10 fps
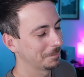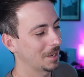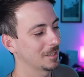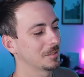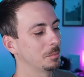
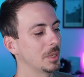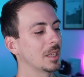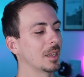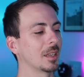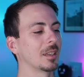Imagine
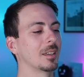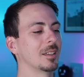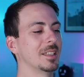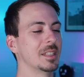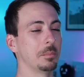being
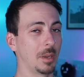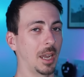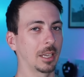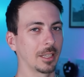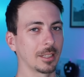in the
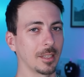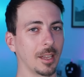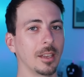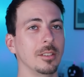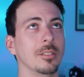back like
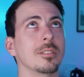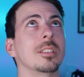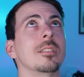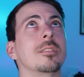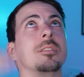that and you just see
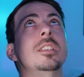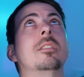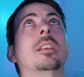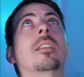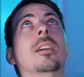the
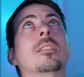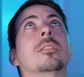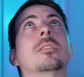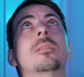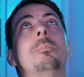ceiling like just